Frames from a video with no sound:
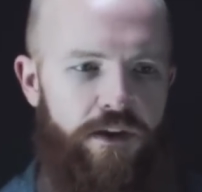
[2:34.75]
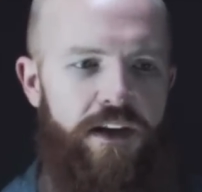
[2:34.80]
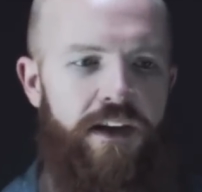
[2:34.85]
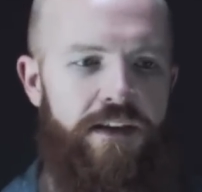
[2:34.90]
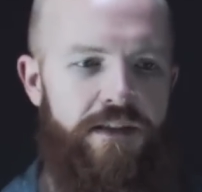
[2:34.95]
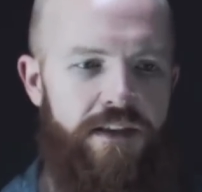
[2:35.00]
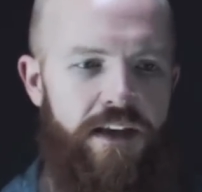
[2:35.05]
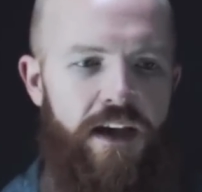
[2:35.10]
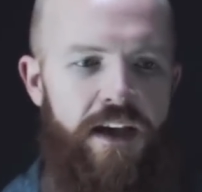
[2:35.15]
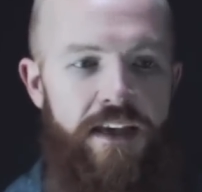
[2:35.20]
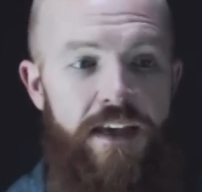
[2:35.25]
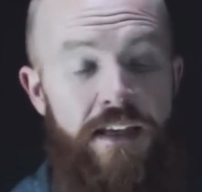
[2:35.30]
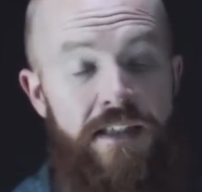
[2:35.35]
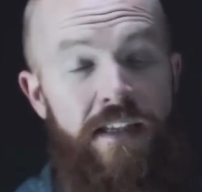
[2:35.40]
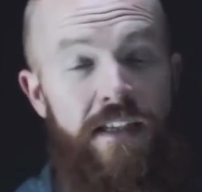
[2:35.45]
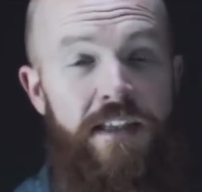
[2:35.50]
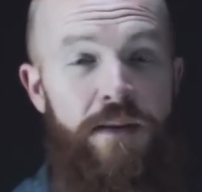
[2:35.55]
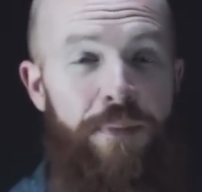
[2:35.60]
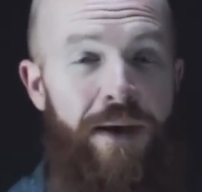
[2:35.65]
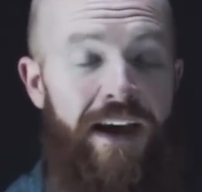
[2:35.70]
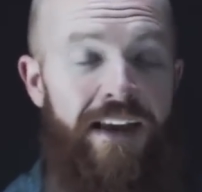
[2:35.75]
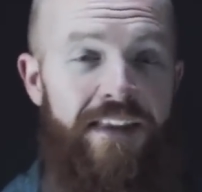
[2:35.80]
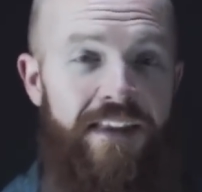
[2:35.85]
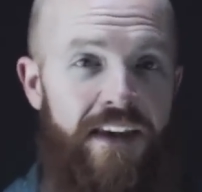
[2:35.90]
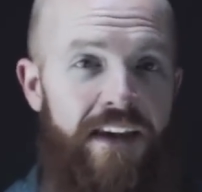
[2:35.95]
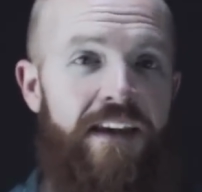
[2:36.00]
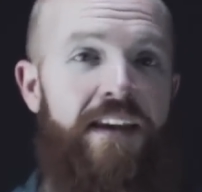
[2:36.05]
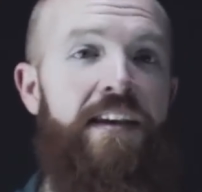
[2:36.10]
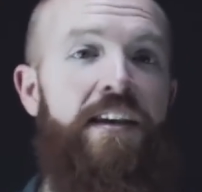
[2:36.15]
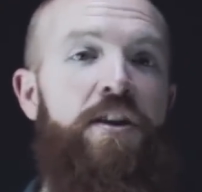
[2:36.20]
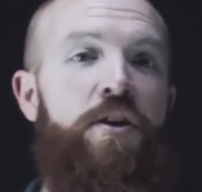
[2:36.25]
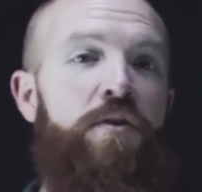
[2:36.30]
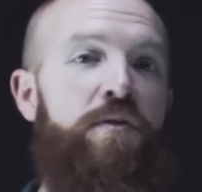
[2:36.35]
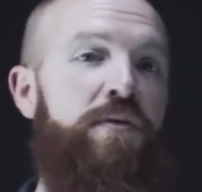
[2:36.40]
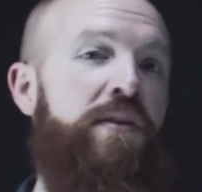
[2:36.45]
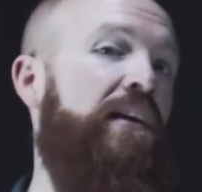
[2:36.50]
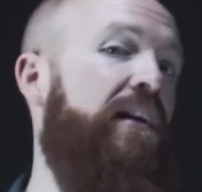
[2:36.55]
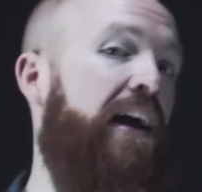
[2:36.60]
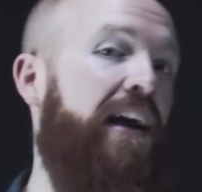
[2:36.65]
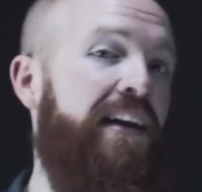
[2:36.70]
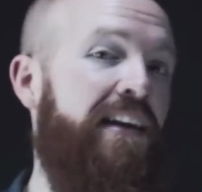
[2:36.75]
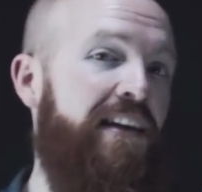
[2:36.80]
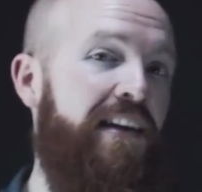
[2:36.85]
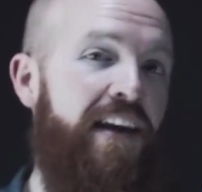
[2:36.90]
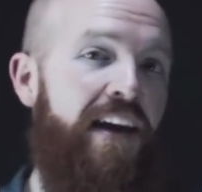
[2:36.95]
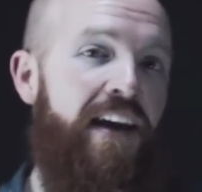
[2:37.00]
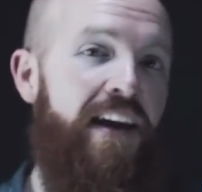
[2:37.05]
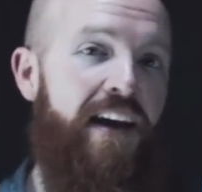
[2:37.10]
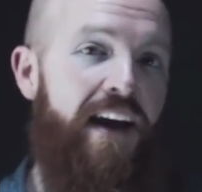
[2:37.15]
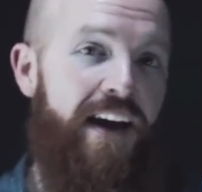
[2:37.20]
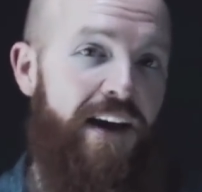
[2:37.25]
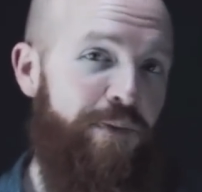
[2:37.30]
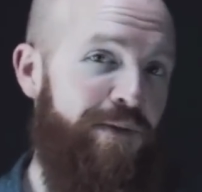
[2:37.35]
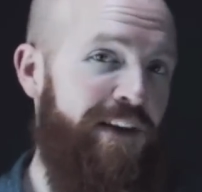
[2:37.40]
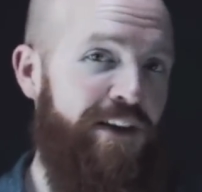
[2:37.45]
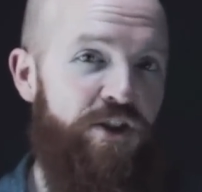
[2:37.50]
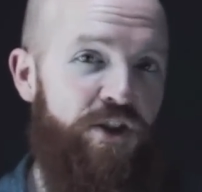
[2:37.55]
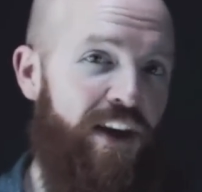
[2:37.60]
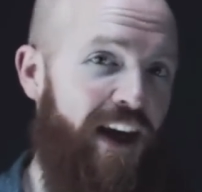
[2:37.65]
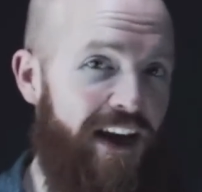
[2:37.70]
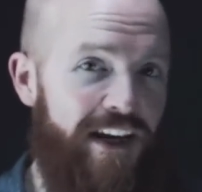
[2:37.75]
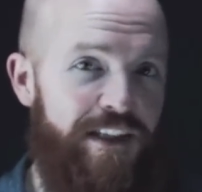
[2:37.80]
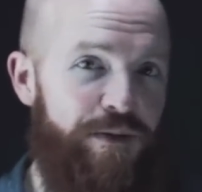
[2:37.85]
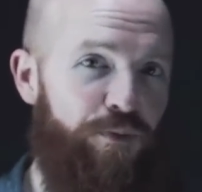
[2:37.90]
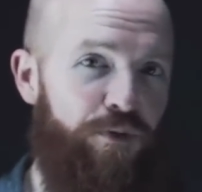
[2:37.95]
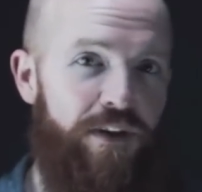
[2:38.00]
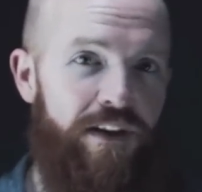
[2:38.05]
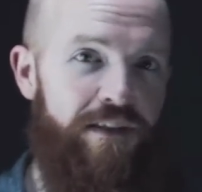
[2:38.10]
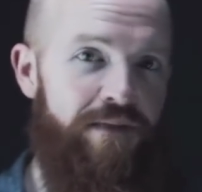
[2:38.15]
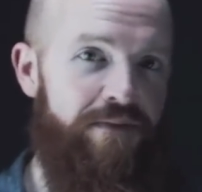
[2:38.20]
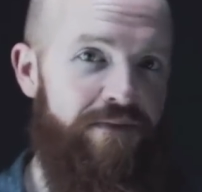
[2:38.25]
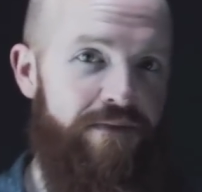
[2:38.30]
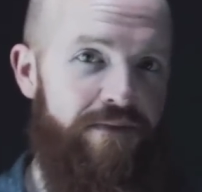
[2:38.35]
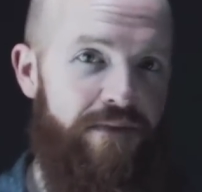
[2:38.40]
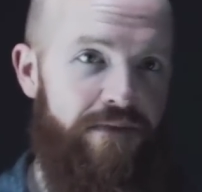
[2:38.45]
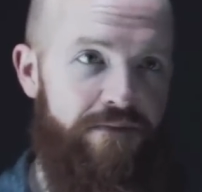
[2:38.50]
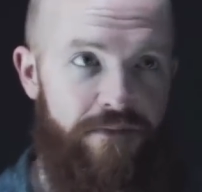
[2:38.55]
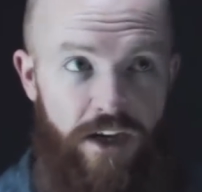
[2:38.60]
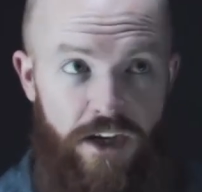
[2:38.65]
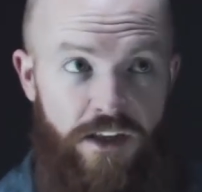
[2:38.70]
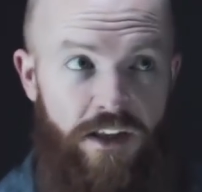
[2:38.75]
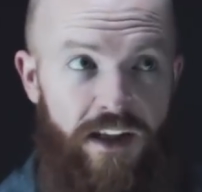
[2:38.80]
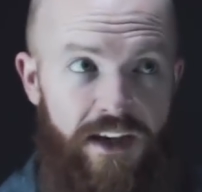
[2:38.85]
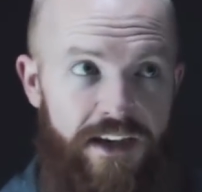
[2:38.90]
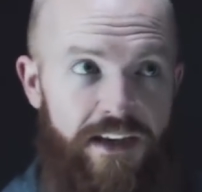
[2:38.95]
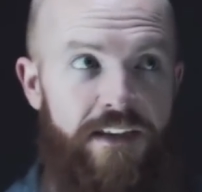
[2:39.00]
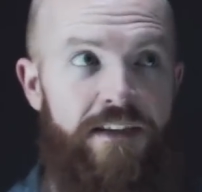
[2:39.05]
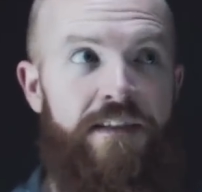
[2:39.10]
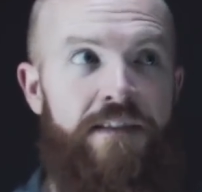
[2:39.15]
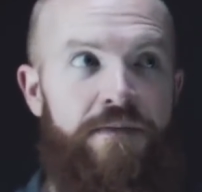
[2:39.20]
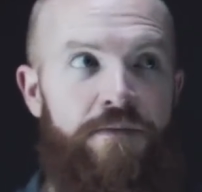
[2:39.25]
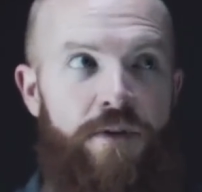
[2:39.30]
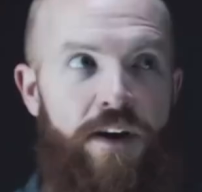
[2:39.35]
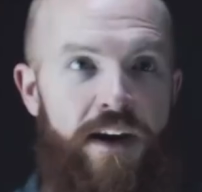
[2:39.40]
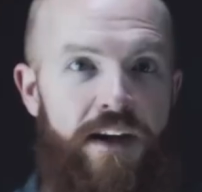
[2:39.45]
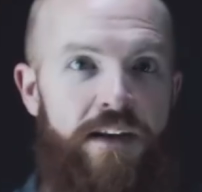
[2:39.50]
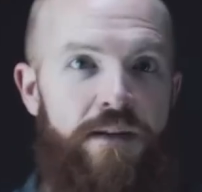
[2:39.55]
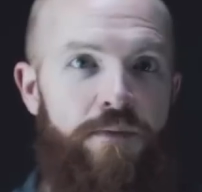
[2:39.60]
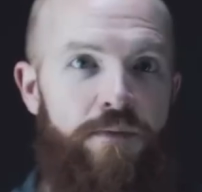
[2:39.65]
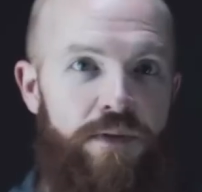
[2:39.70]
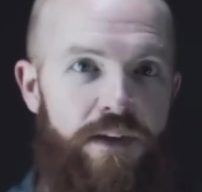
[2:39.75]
Yes, yes, that's a bad thing, you know, that I could I could potentially exploit a client, right?